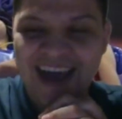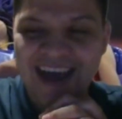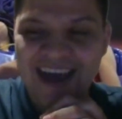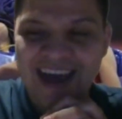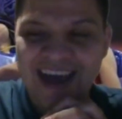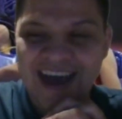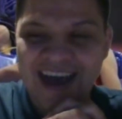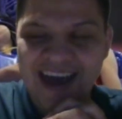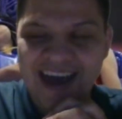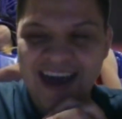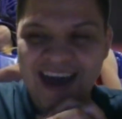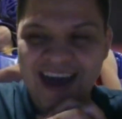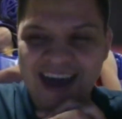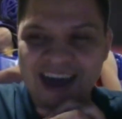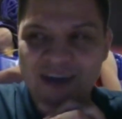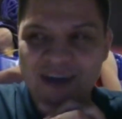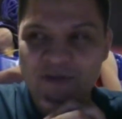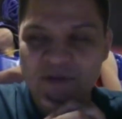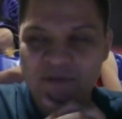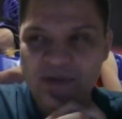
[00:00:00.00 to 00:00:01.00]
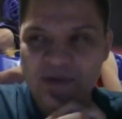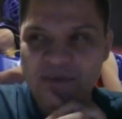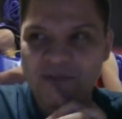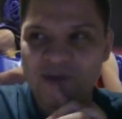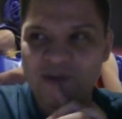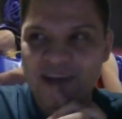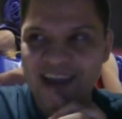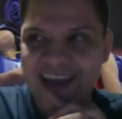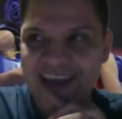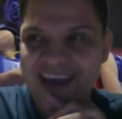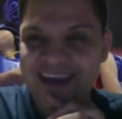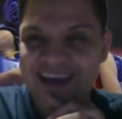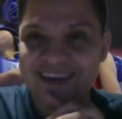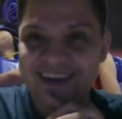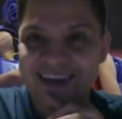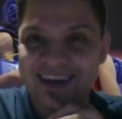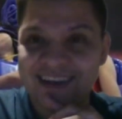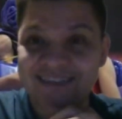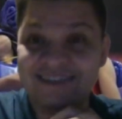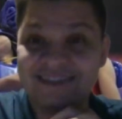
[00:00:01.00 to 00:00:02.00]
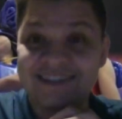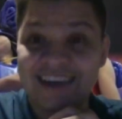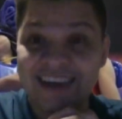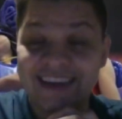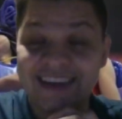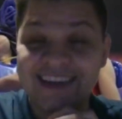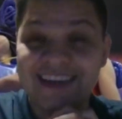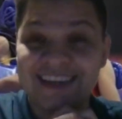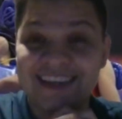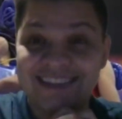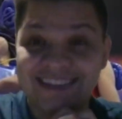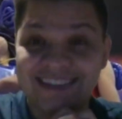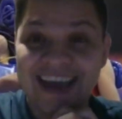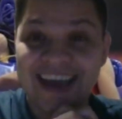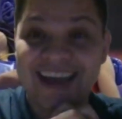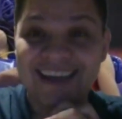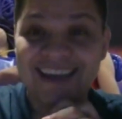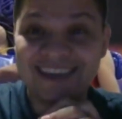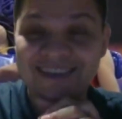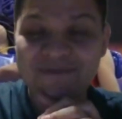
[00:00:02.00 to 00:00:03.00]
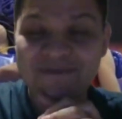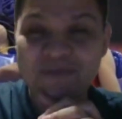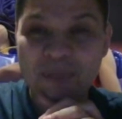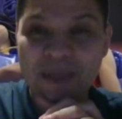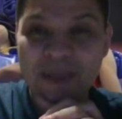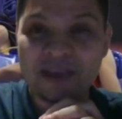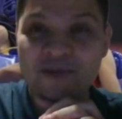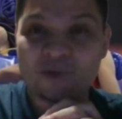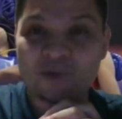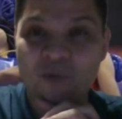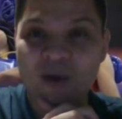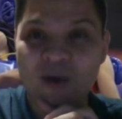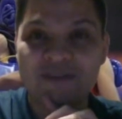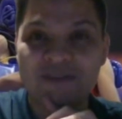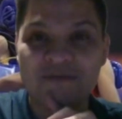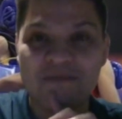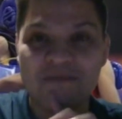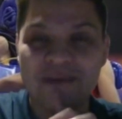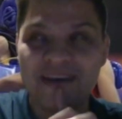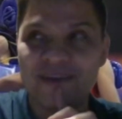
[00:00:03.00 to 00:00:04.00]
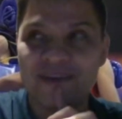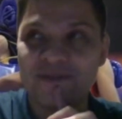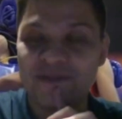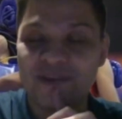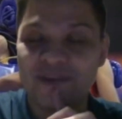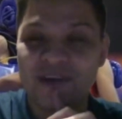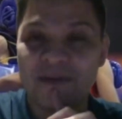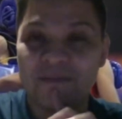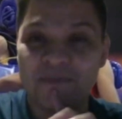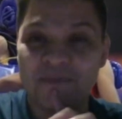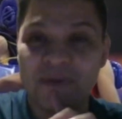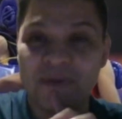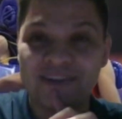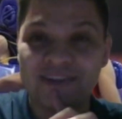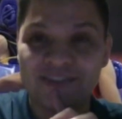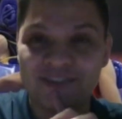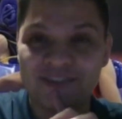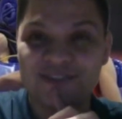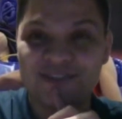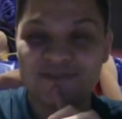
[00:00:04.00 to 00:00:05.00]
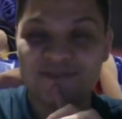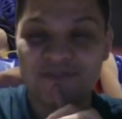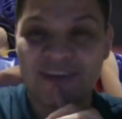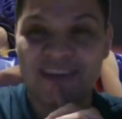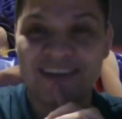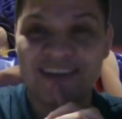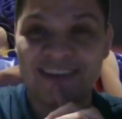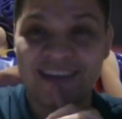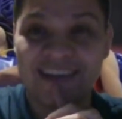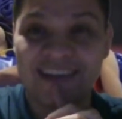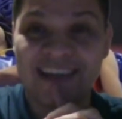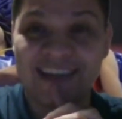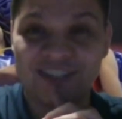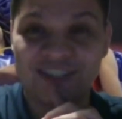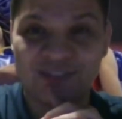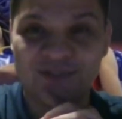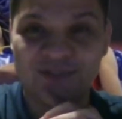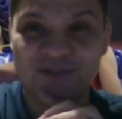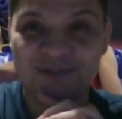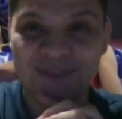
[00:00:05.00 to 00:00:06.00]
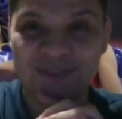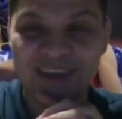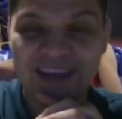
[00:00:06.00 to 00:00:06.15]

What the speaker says: I remember I had an anxiety attack in one of my competitors' fight in the national.